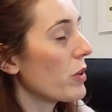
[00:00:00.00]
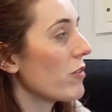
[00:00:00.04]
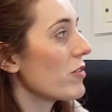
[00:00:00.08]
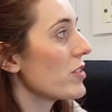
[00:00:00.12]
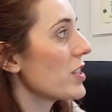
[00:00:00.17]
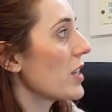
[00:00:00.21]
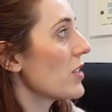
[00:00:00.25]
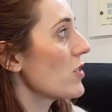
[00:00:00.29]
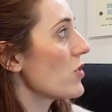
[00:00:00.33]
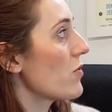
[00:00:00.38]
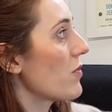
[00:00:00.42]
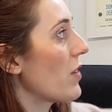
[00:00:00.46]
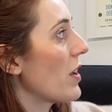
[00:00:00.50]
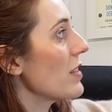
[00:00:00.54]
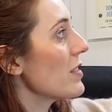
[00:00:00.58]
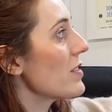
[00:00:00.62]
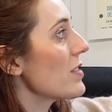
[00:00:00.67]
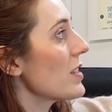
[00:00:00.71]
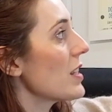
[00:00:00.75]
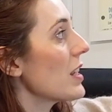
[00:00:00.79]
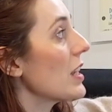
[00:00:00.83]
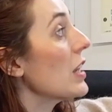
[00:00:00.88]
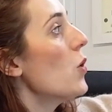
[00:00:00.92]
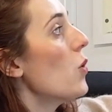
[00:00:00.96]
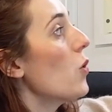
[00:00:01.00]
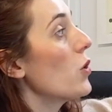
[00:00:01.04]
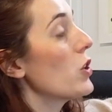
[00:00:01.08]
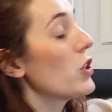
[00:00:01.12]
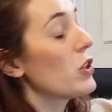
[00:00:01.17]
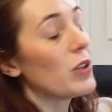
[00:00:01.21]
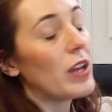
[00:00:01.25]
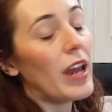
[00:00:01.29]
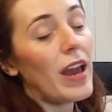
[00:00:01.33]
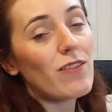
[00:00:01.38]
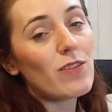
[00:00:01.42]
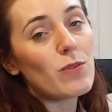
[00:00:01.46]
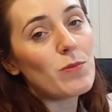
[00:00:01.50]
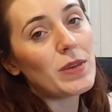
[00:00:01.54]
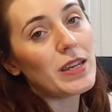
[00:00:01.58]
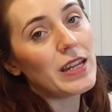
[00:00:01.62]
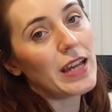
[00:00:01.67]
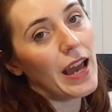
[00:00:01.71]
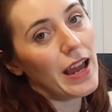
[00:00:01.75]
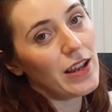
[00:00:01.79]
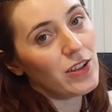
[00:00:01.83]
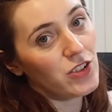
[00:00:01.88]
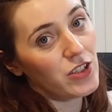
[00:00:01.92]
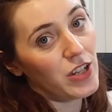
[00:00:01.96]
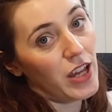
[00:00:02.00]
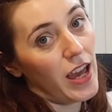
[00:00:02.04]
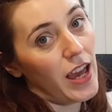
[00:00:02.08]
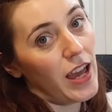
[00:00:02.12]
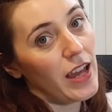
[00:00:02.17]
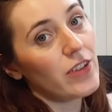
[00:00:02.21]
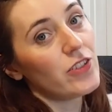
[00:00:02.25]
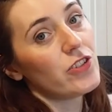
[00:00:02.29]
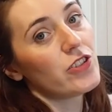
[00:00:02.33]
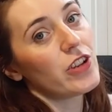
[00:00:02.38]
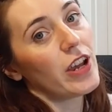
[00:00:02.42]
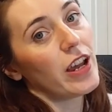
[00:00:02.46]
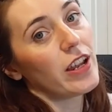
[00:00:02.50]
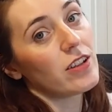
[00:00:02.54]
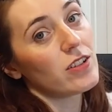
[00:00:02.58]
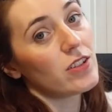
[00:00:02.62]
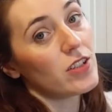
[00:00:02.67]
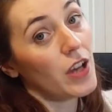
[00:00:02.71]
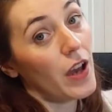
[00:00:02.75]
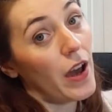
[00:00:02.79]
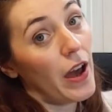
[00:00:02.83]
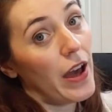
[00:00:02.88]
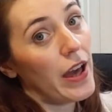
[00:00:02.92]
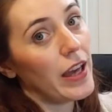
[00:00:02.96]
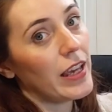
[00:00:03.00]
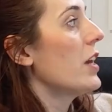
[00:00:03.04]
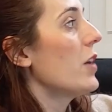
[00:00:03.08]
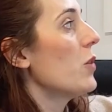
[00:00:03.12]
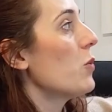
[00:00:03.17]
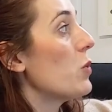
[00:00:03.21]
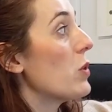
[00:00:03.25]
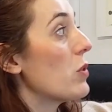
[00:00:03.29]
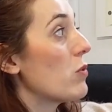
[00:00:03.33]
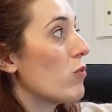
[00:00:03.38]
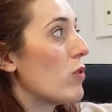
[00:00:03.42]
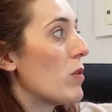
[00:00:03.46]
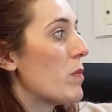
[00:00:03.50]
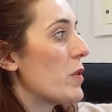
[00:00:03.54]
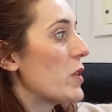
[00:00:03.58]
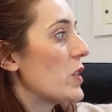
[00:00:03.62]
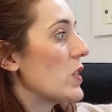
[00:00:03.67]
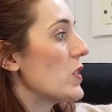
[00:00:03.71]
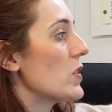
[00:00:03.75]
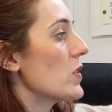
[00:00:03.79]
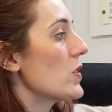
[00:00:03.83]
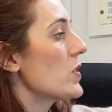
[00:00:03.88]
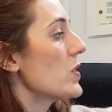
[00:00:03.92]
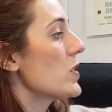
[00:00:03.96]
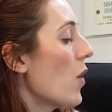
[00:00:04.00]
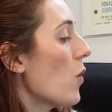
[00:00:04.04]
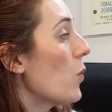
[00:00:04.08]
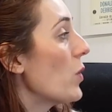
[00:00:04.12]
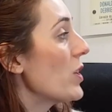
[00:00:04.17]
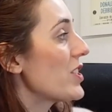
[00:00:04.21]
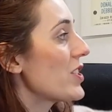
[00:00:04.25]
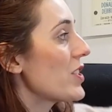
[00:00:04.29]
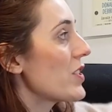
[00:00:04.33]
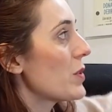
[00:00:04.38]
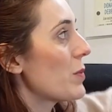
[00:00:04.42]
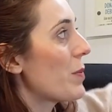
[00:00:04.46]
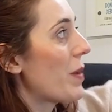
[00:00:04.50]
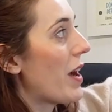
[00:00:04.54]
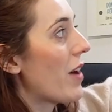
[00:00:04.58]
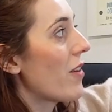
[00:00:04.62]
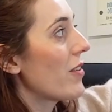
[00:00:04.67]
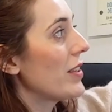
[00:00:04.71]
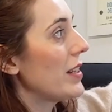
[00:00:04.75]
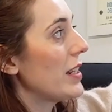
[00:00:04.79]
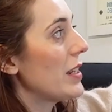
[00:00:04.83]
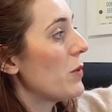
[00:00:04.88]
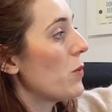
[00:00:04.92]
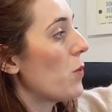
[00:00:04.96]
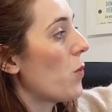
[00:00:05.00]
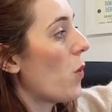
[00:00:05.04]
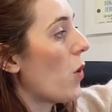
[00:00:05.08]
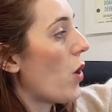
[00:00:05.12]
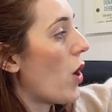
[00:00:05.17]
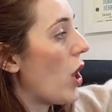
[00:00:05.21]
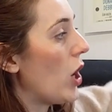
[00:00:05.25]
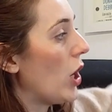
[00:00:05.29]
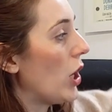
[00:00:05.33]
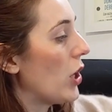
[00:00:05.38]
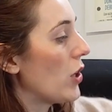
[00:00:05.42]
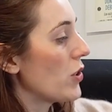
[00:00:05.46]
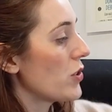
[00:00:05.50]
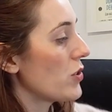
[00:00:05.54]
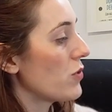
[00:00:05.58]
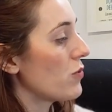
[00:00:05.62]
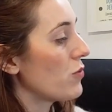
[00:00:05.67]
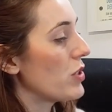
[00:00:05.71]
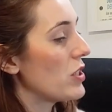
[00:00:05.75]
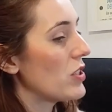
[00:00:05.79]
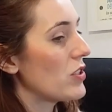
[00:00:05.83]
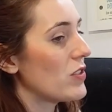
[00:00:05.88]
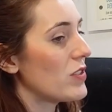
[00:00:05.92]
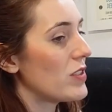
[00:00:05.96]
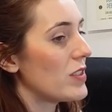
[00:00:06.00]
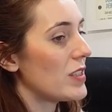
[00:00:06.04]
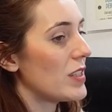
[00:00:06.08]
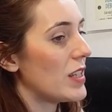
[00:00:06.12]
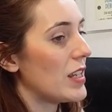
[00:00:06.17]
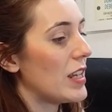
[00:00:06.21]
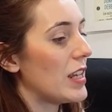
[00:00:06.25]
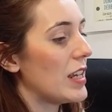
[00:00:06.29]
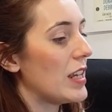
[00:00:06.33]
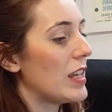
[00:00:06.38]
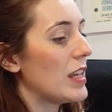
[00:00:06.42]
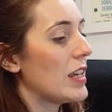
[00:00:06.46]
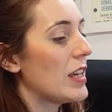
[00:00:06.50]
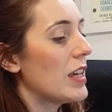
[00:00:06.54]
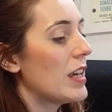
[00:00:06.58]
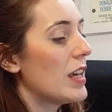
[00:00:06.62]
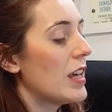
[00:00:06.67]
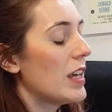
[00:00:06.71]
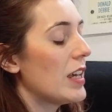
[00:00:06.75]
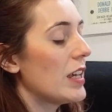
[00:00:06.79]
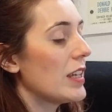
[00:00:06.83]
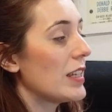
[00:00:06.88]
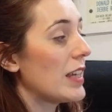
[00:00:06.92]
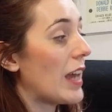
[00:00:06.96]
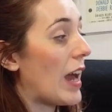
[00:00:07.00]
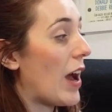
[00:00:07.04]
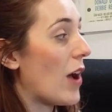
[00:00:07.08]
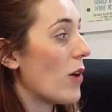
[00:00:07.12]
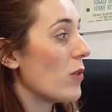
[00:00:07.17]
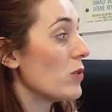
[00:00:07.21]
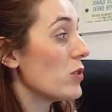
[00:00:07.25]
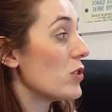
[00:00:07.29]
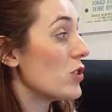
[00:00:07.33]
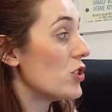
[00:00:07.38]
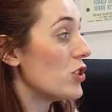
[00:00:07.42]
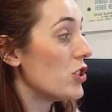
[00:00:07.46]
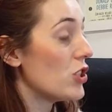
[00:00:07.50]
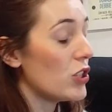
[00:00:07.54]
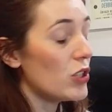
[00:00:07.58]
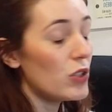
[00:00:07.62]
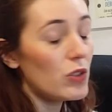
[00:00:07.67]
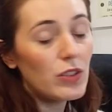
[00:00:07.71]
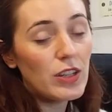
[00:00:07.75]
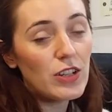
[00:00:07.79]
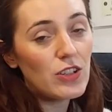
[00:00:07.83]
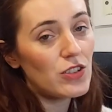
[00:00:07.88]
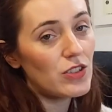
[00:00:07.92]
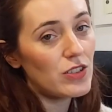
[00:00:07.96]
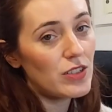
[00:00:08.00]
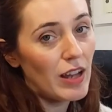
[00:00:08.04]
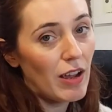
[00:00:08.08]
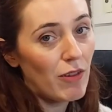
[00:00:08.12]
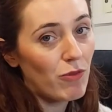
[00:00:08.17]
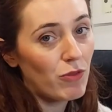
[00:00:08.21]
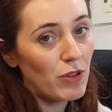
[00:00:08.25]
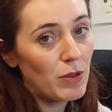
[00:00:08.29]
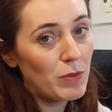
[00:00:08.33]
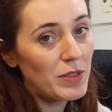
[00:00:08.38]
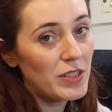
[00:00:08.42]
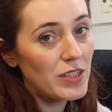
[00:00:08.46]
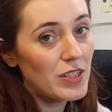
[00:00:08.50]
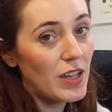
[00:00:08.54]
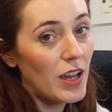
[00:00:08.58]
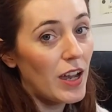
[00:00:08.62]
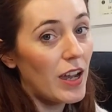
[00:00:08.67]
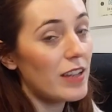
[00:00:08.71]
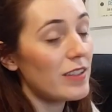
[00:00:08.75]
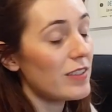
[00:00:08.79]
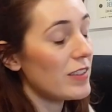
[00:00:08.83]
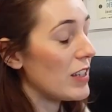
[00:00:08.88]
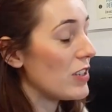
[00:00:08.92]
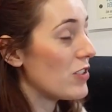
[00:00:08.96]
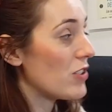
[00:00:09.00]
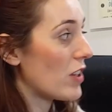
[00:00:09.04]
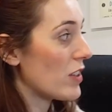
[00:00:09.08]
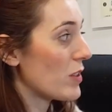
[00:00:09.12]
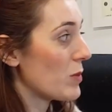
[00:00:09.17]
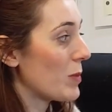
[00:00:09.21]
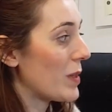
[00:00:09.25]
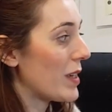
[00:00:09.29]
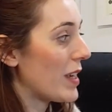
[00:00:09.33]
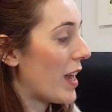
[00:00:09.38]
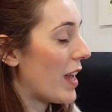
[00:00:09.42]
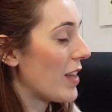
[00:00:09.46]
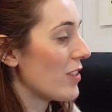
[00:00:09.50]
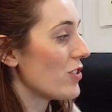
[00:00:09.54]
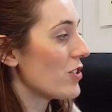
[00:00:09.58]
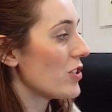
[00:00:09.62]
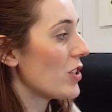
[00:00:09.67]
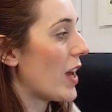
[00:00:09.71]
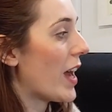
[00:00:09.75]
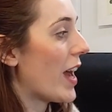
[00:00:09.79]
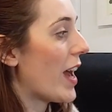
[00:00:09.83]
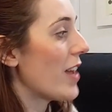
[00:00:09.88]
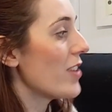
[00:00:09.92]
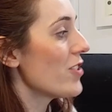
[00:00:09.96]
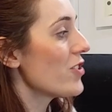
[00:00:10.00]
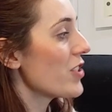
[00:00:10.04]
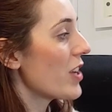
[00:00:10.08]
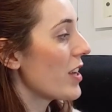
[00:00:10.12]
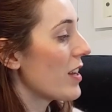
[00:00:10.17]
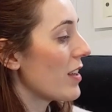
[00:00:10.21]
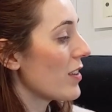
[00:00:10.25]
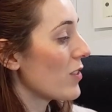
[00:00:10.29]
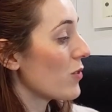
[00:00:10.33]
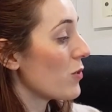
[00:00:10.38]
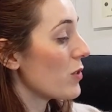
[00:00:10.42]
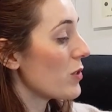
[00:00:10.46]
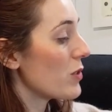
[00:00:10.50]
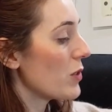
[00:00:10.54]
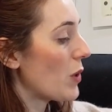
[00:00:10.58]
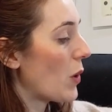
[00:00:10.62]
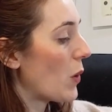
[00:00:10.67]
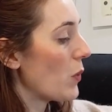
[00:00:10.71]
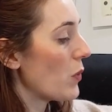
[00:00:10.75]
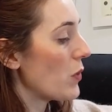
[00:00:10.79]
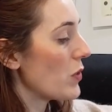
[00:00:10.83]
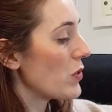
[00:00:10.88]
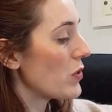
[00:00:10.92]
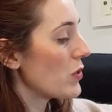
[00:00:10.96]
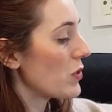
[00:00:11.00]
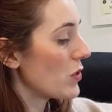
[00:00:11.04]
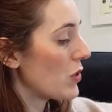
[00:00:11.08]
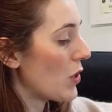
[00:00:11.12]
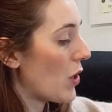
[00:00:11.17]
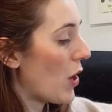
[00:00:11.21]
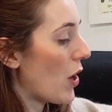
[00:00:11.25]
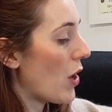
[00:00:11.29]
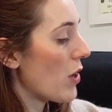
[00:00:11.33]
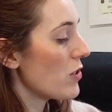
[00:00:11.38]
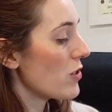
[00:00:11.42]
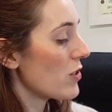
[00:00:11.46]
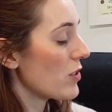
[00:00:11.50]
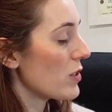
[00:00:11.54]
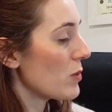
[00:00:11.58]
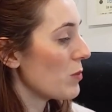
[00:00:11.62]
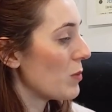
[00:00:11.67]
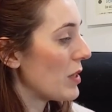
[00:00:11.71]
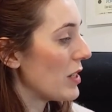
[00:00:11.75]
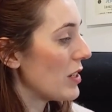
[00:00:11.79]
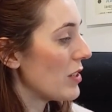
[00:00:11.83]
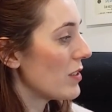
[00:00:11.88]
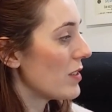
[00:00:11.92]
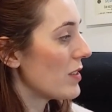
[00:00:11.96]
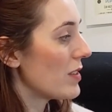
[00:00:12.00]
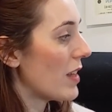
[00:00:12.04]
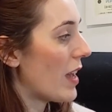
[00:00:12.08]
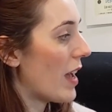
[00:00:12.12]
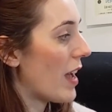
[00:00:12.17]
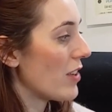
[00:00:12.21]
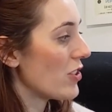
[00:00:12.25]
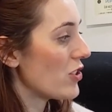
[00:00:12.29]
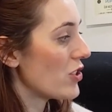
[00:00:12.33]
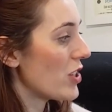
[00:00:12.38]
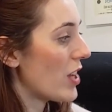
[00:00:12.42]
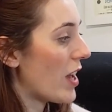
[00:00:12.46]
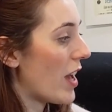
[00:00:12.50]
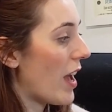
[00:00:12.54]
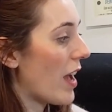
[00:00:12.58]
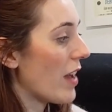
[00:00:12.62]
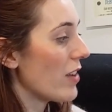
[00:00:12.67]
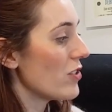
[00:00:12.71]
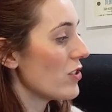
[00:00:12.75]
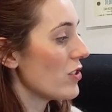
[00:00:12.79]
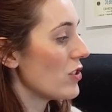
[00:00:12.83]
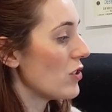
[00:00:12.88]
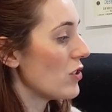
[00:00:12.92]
takes your fancy, or you can have it meet edge to edge and tie with ribbons, which is apparently what a lot of Regency gowns do. They just have ribbon ties, they just meet edge to edge, and as a result the skirt just meets edge to edge, and you